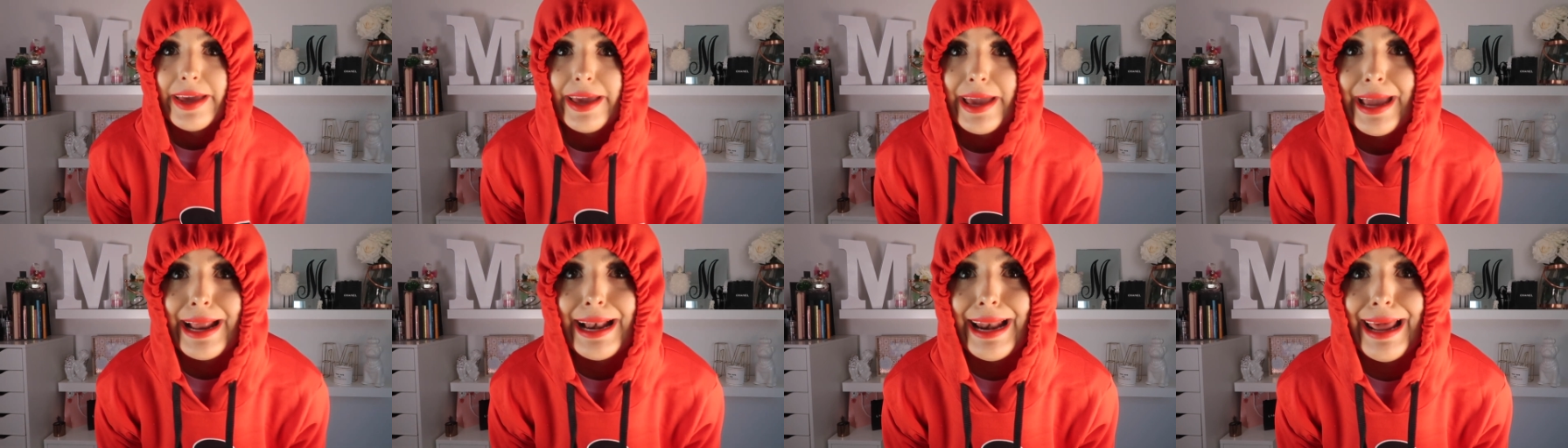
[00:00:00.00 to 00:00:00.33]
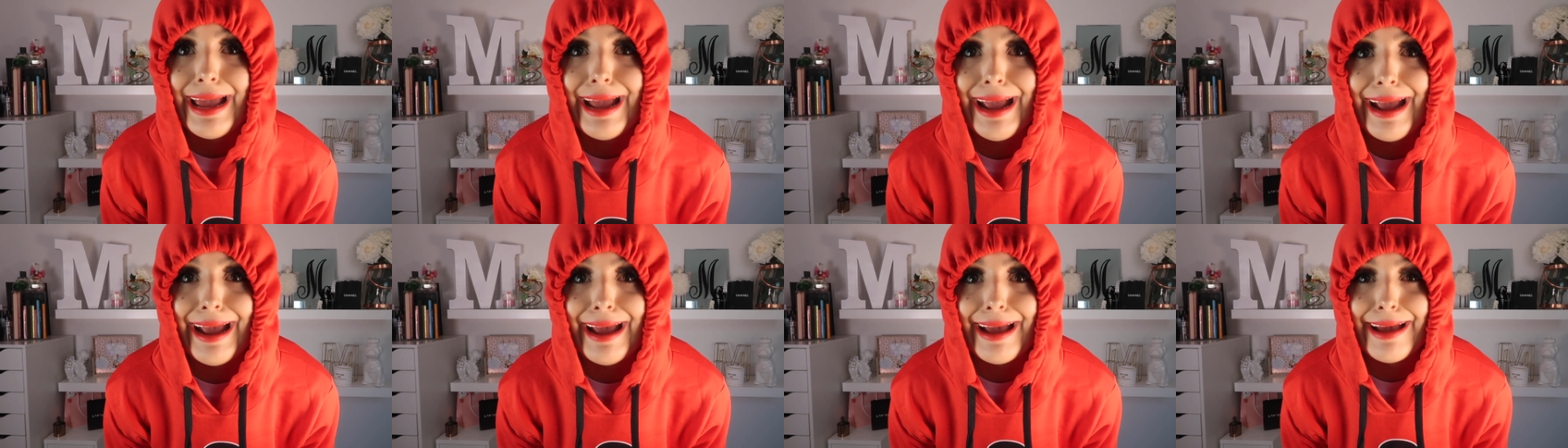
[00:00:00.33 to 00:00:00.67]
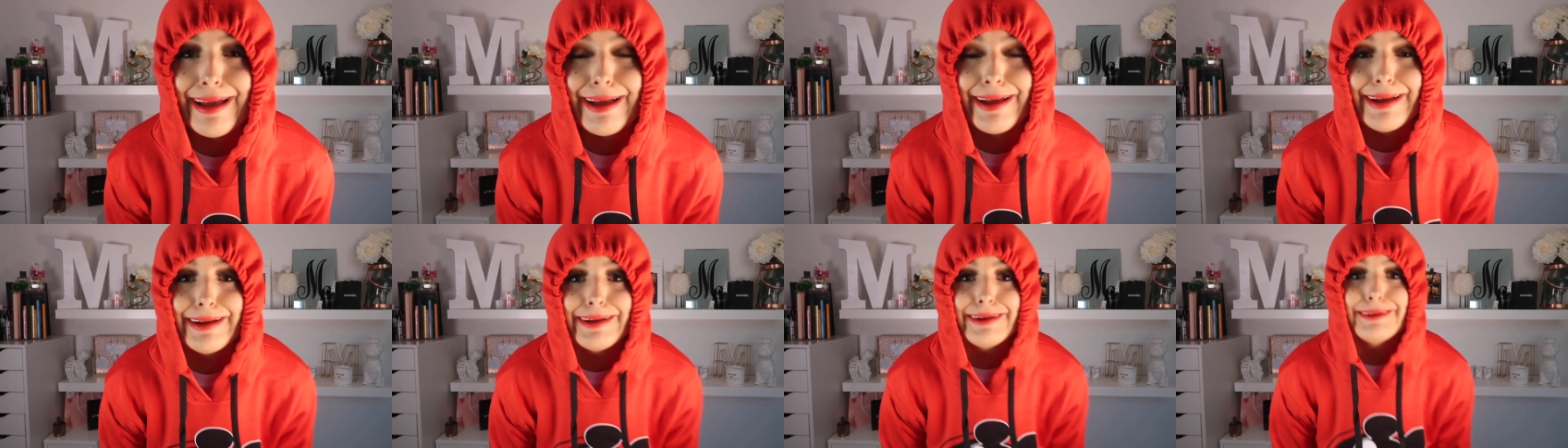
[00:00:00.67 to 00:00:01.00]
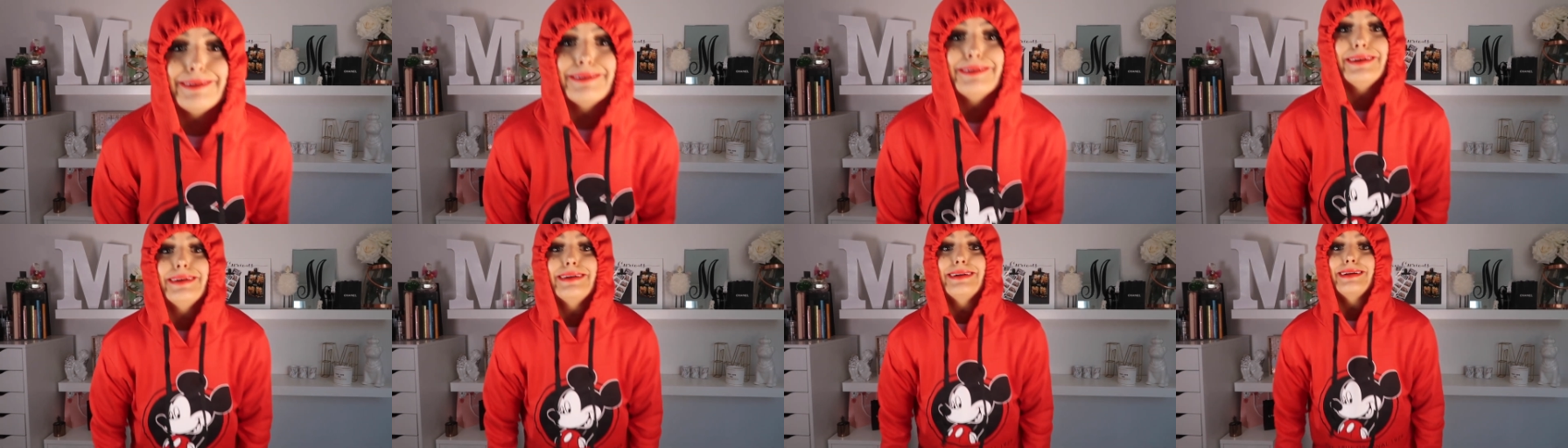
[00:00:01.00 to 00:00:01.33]

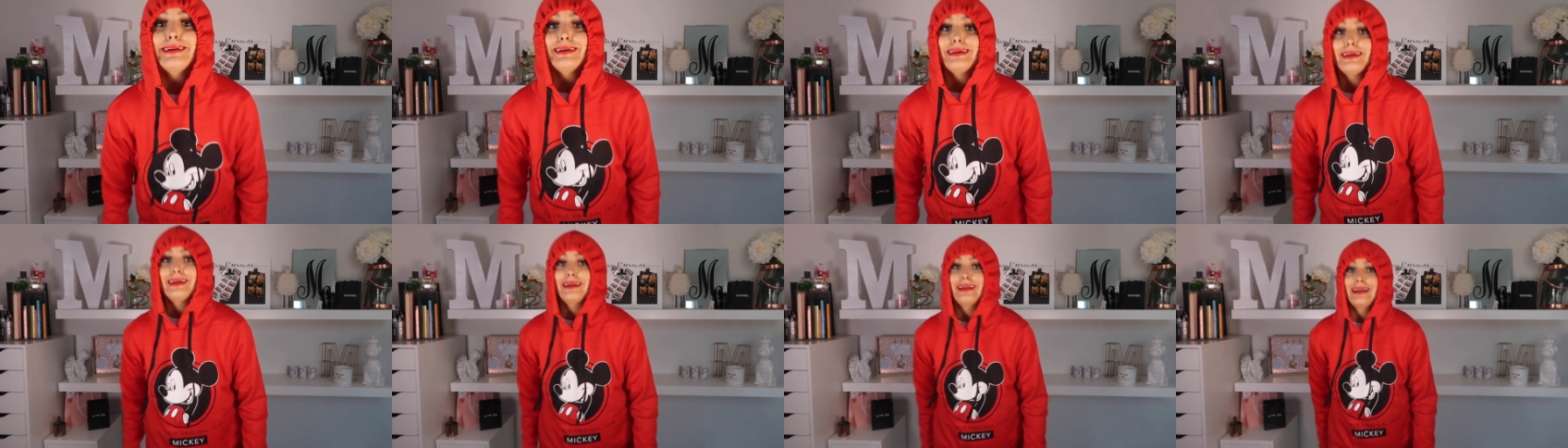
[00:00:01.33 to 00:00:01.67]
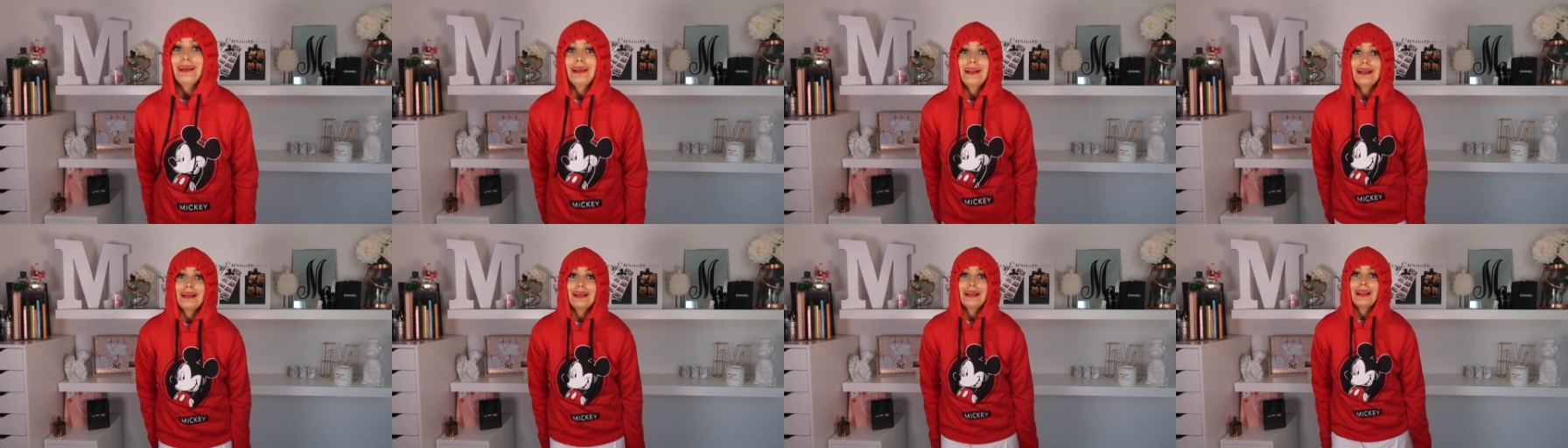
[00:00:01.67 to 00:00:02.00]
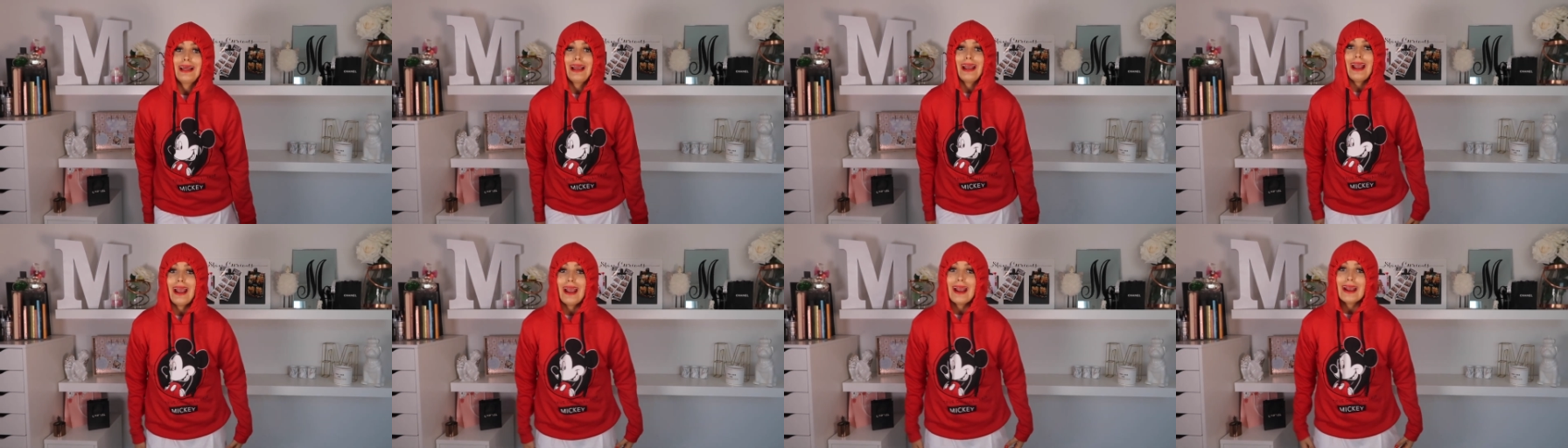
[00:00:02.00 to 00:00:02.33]
Hello! Hello.